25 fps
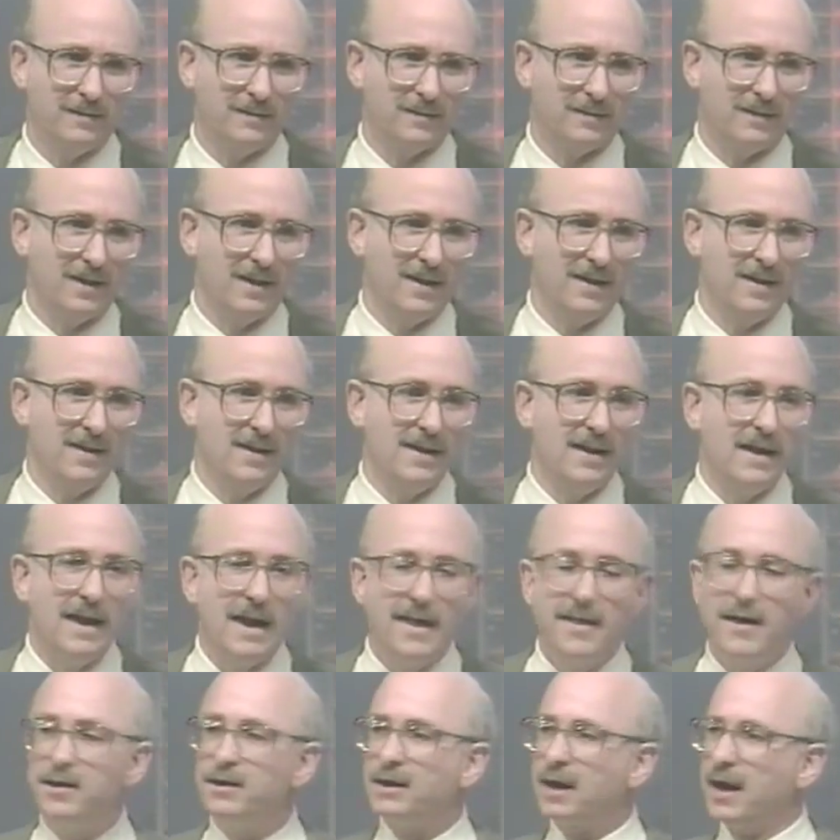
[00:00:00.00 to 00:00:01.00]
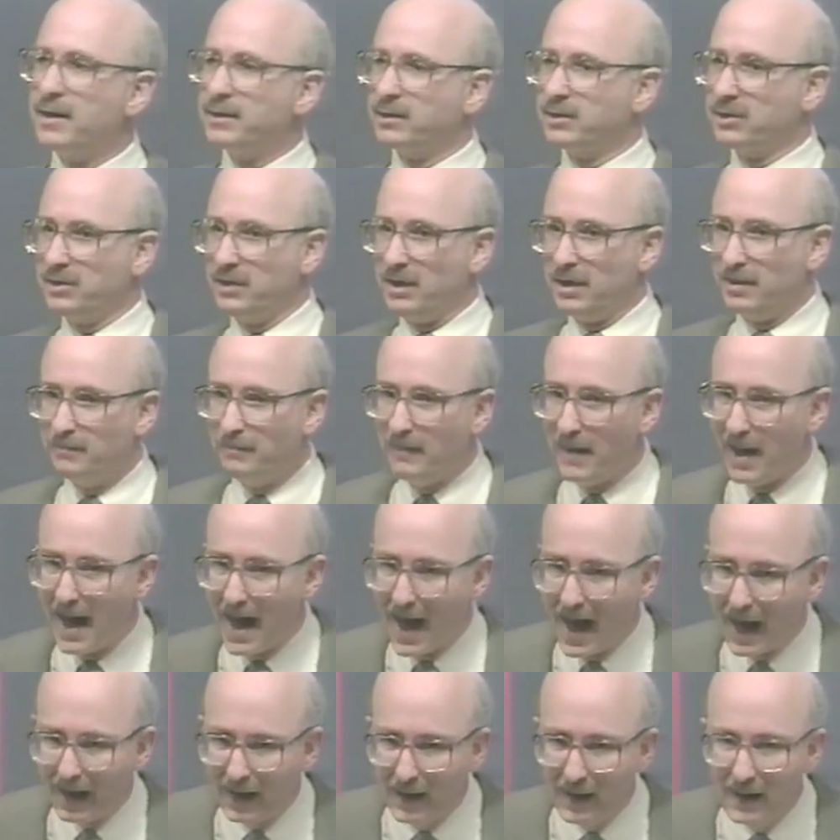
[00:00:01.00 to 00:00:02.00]
Okay? And then you kind of sit
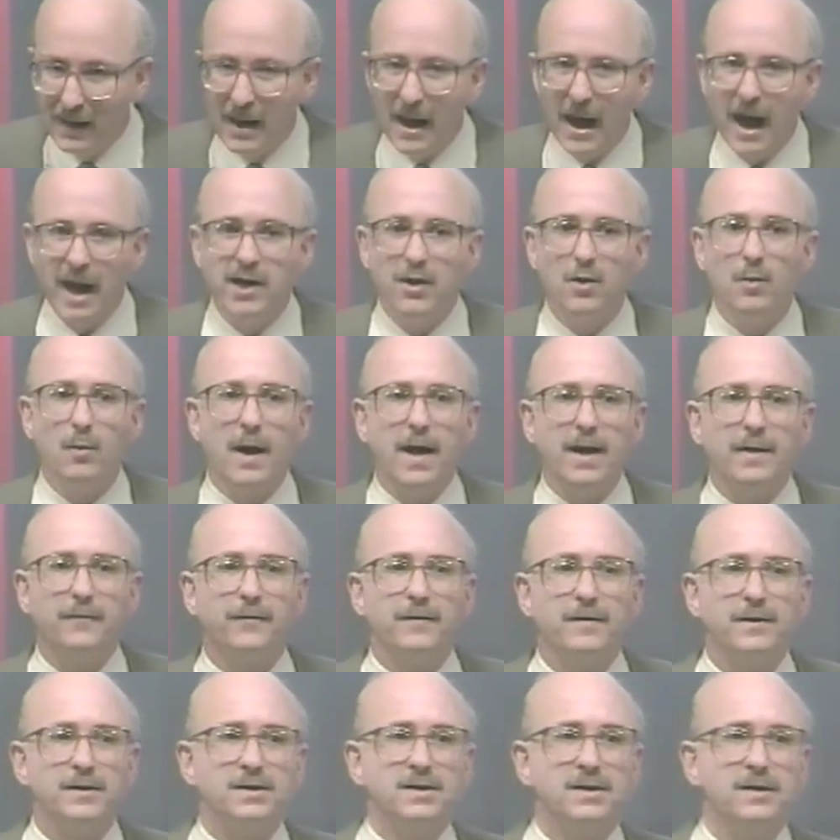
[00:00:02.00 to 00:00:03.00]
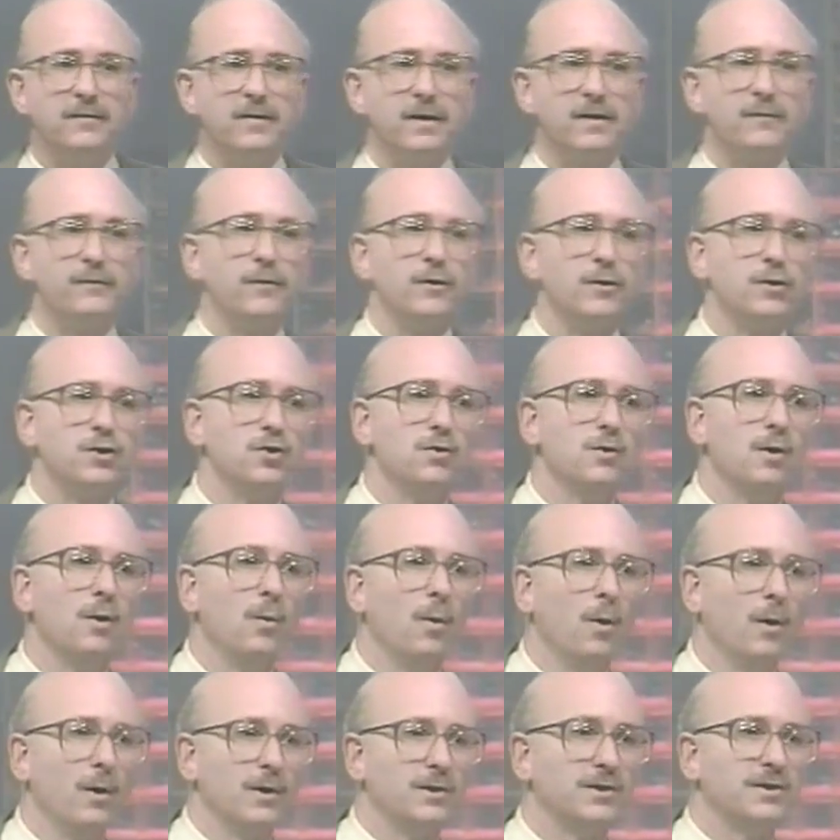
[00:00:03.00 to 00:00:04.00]
back and you wait for the Civic Virtue
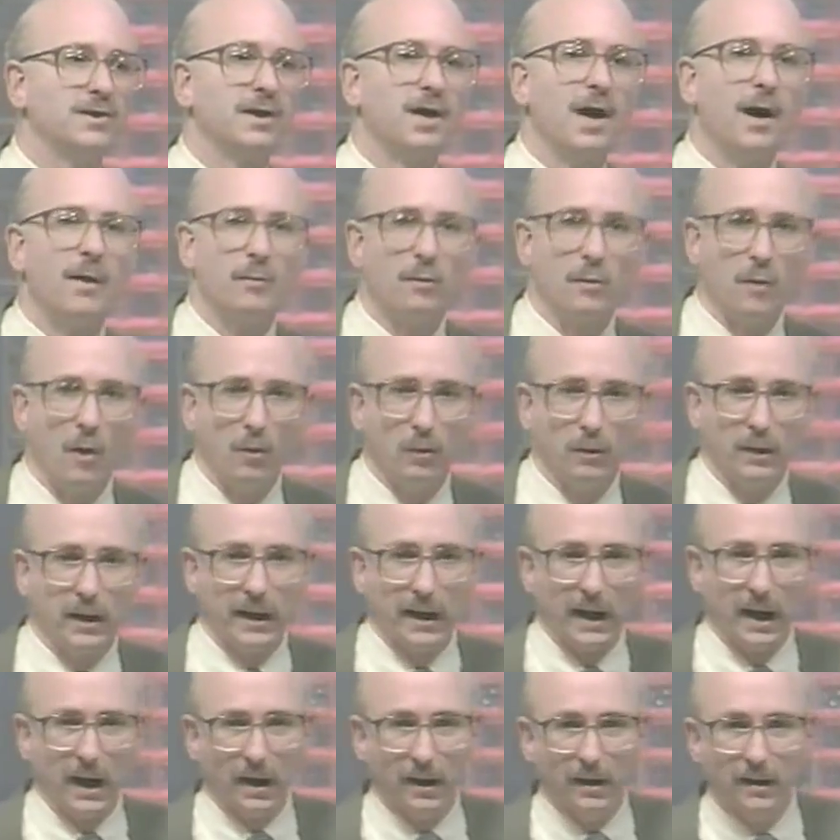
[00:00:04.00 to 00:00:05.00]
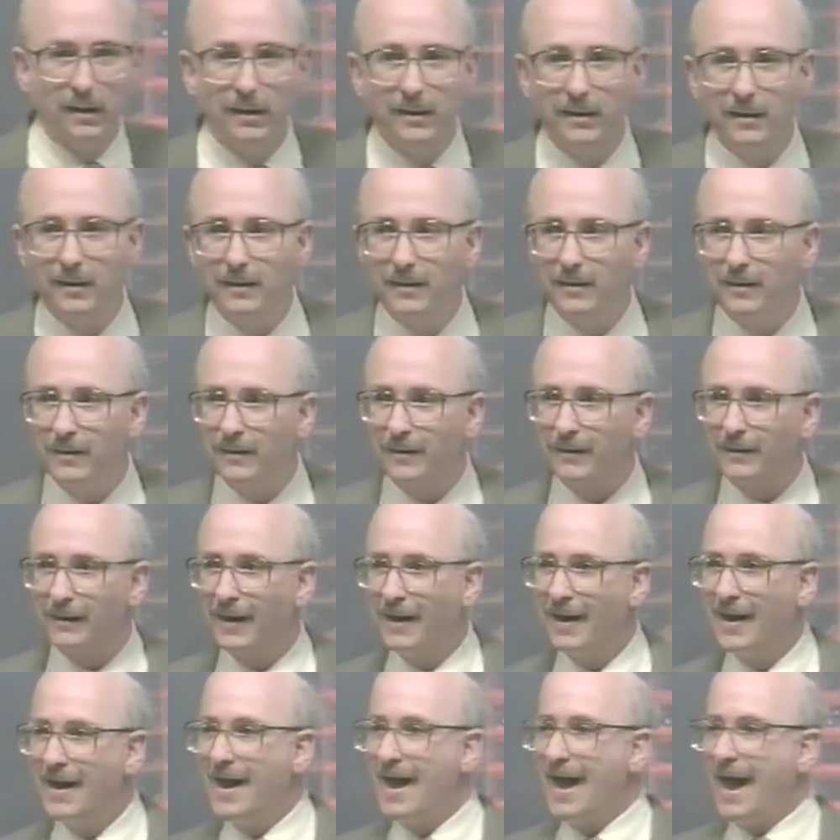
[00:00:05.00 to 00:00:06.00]
Awards to come rolling in.
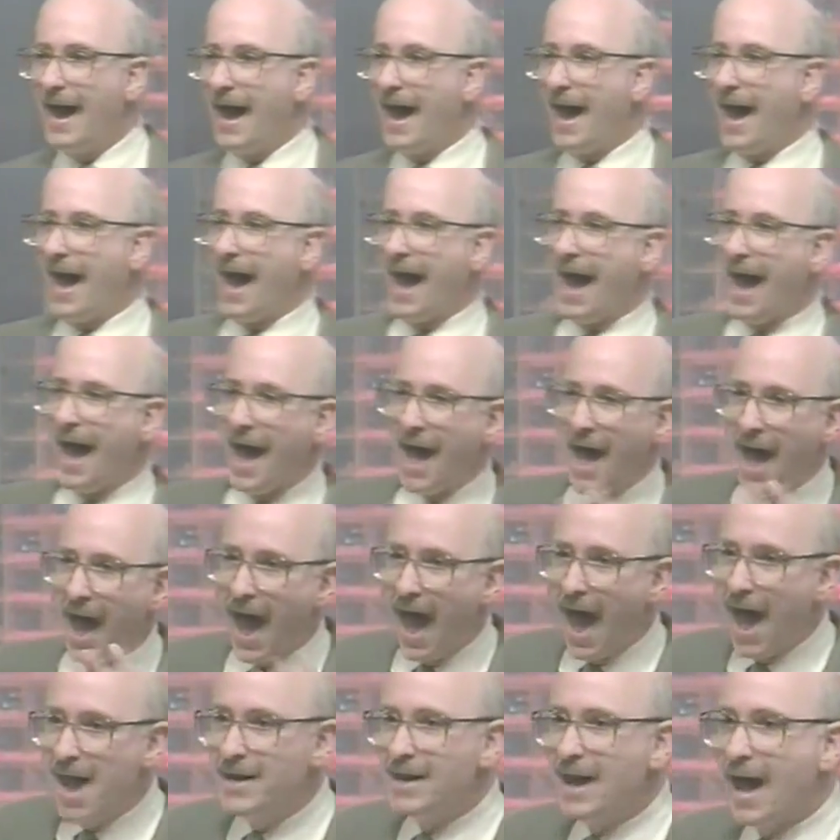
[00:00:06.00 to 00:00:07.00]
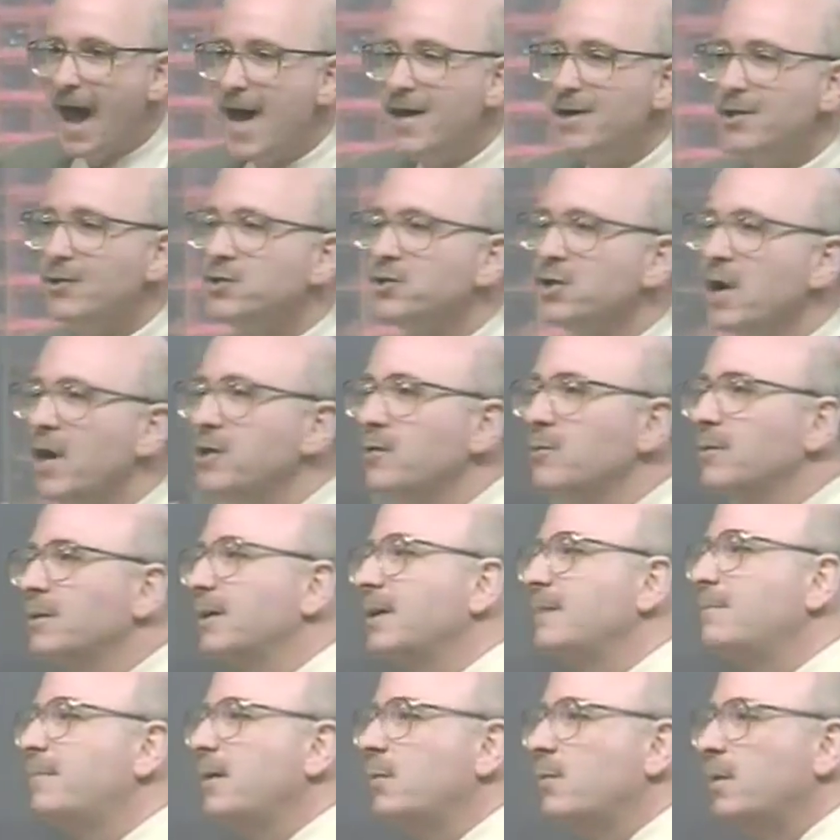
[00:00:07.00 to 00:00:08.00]
Okay? And, and, and, you're
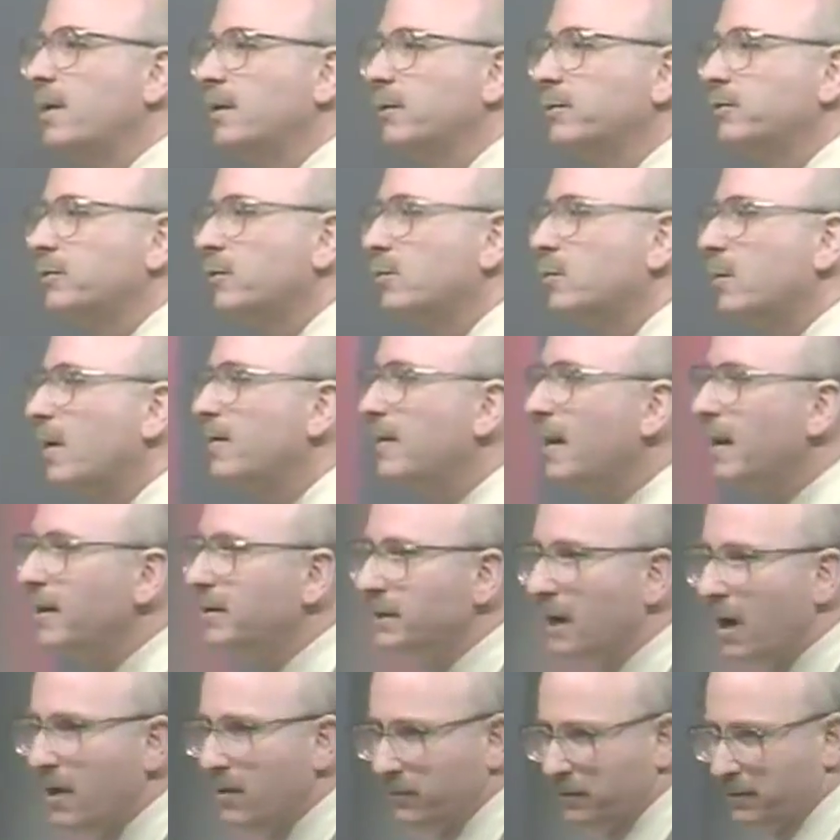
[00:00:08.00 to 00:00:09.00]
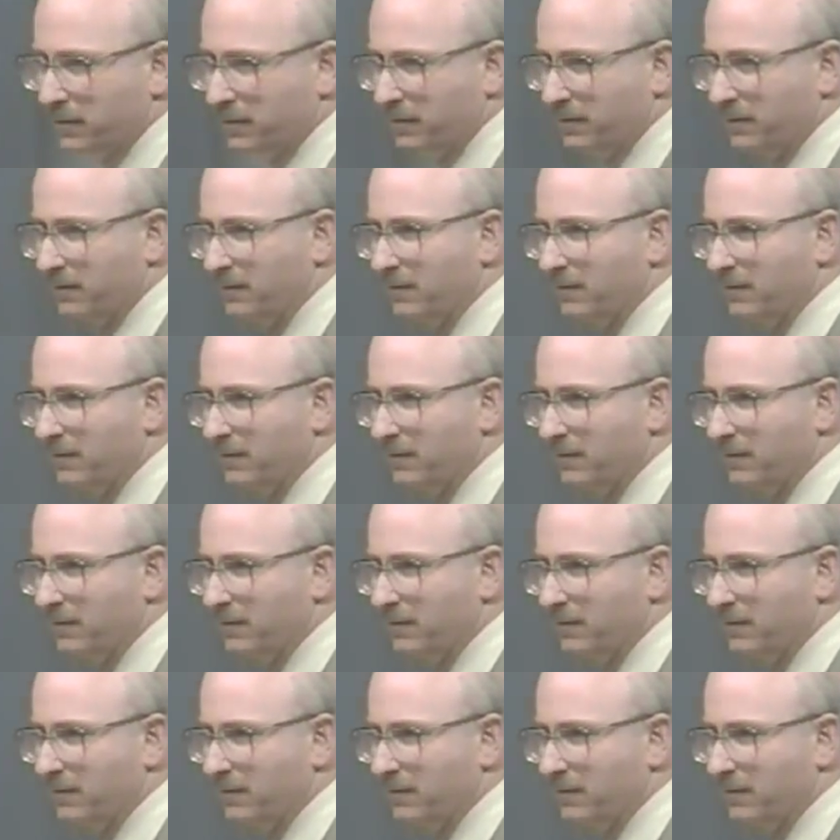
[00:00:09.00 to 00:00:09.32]
genuinely bewildered when they don't.